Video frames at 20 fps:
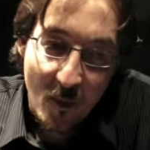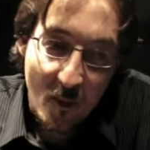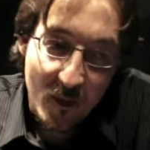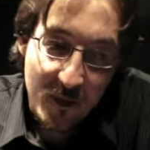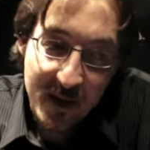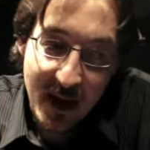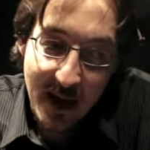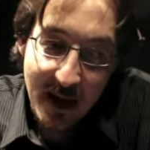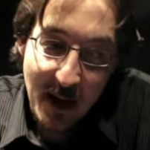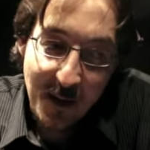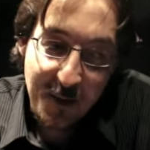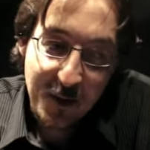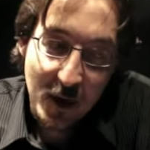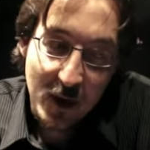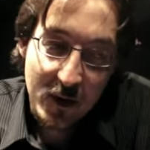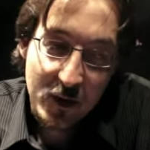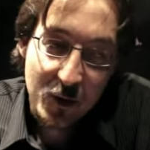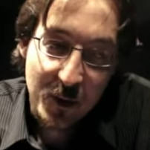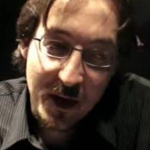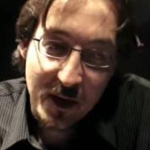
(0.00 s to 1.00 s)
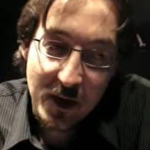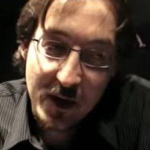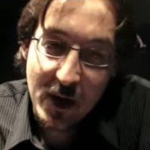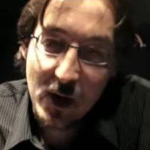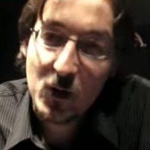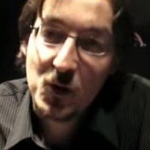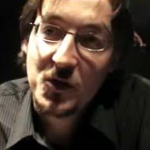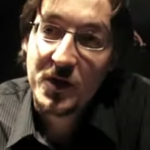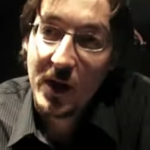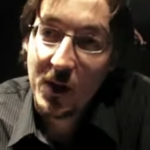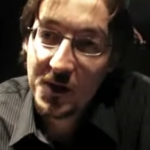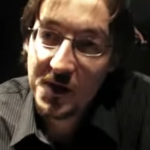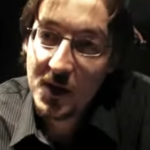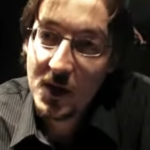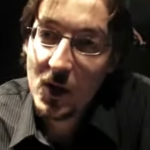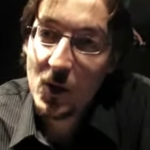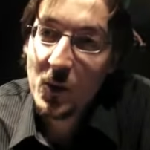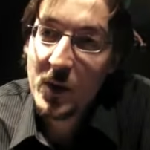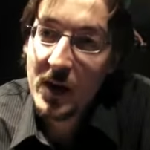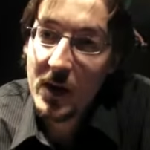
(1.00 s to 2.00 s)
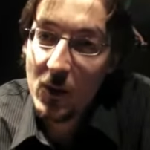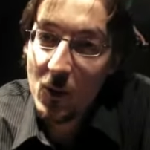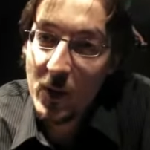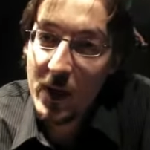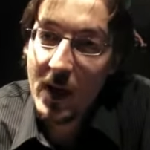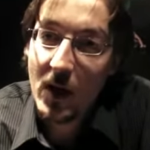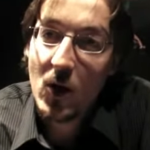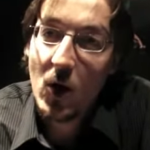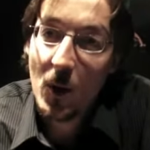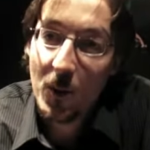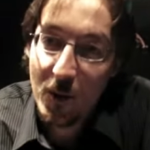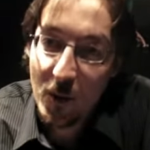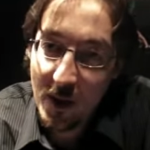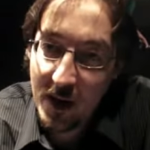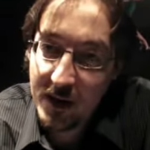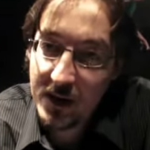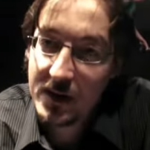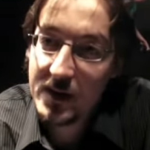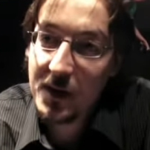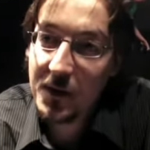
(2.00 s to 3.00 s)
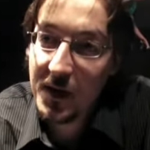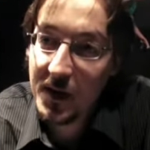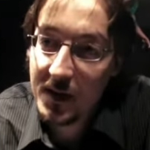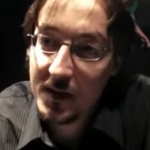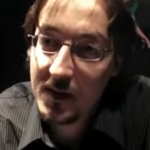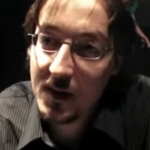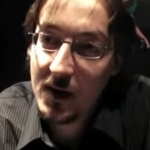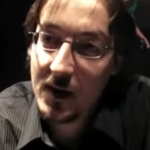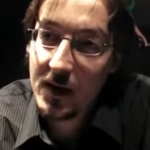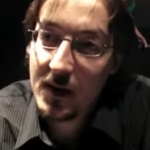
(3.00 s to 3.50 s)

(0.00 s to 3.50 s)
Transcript: Then after, during the year 2000, we incorporated DivX,